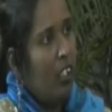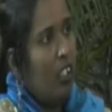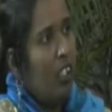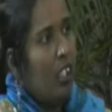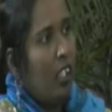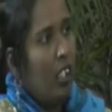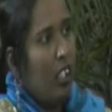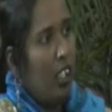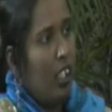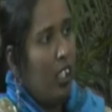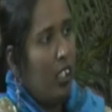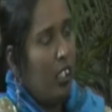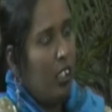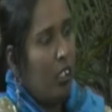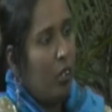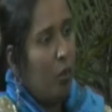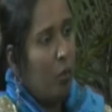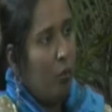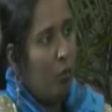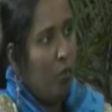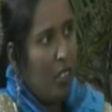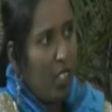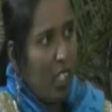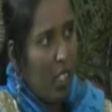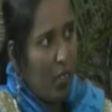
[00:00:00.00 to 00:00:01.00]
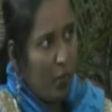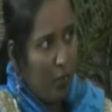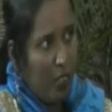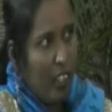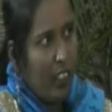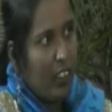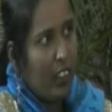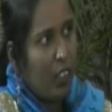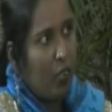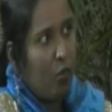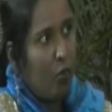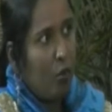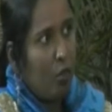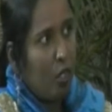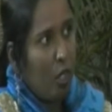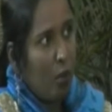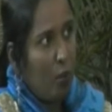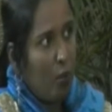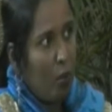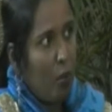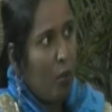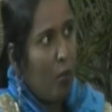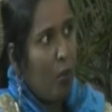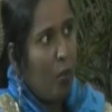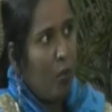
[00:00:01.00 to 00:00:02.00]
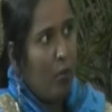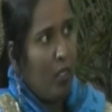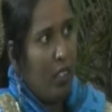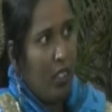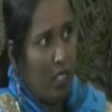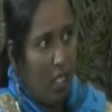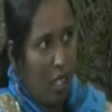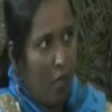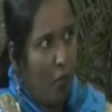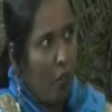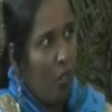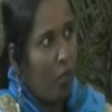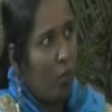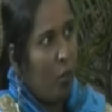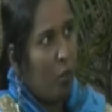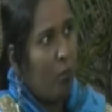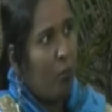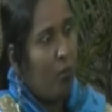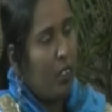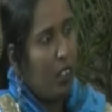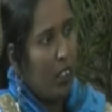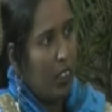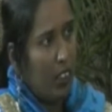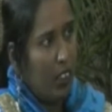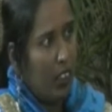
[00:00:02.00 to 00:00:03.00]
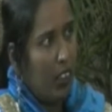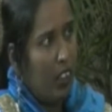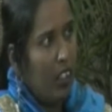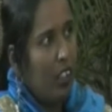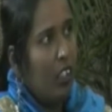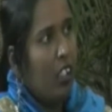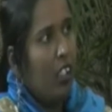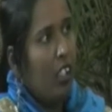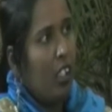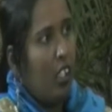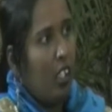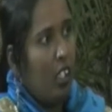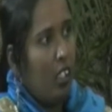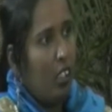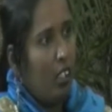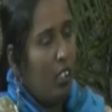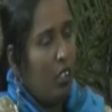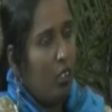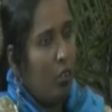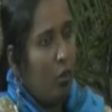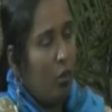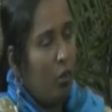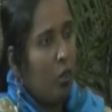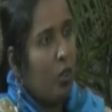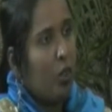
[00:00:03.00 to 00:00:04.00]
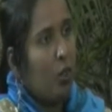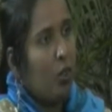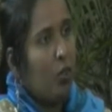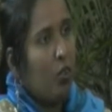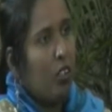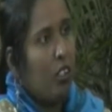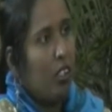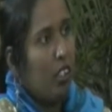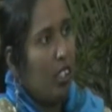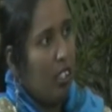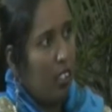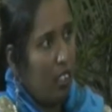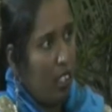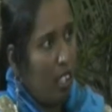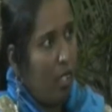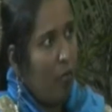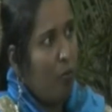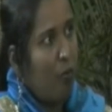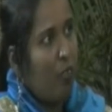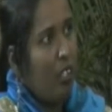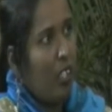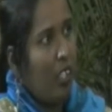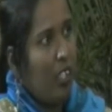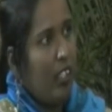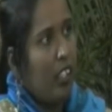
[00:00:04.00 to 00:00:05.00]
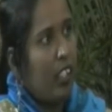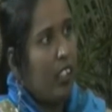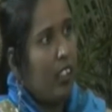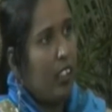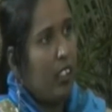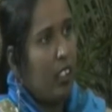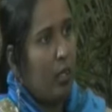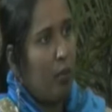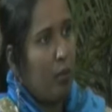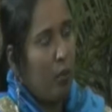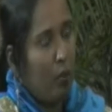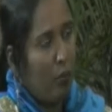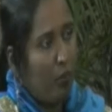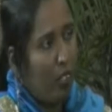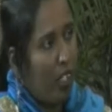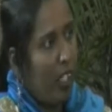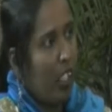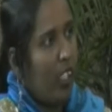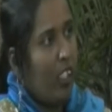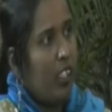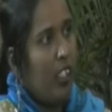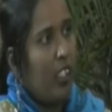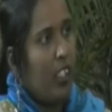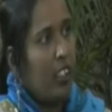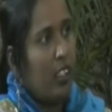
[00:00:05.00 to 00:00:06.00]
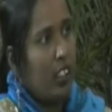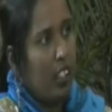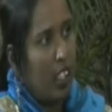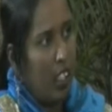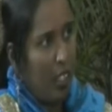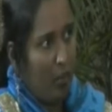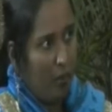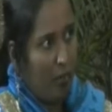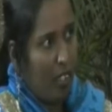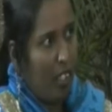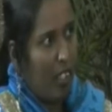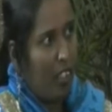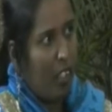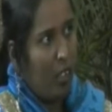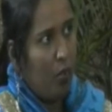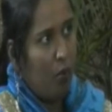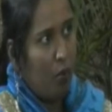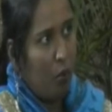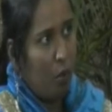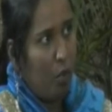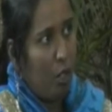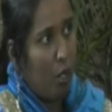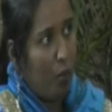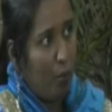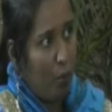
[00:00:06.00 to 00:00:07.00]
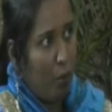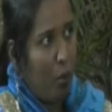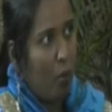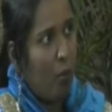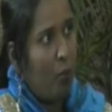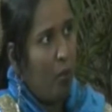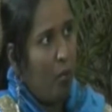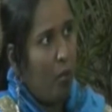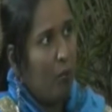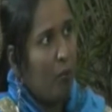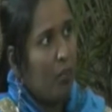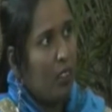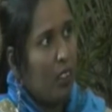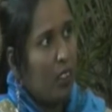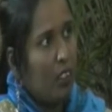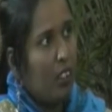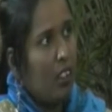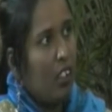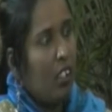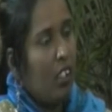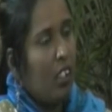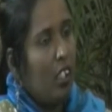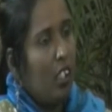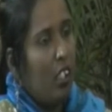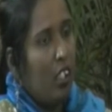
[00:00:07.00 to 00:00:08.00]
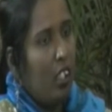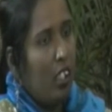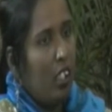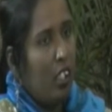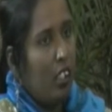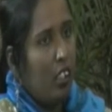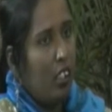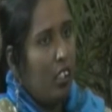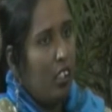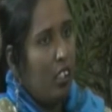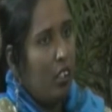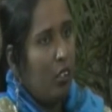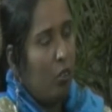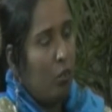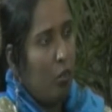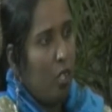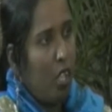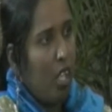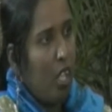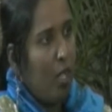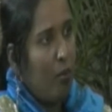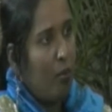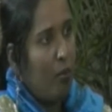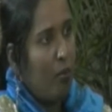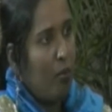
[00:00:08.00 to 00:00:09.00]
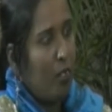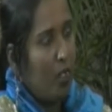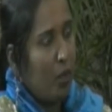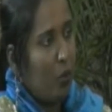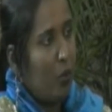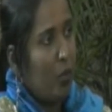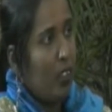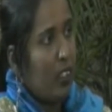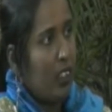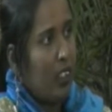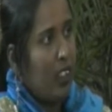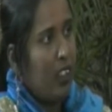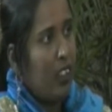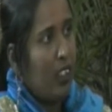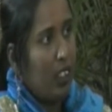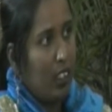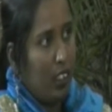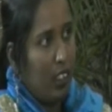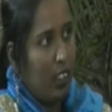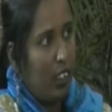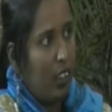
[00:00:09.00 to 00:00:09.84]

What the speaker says: and we are facing water problem in our community and also in the Tabua area. Some of the areas they are finding water problems, and I'm requesting that the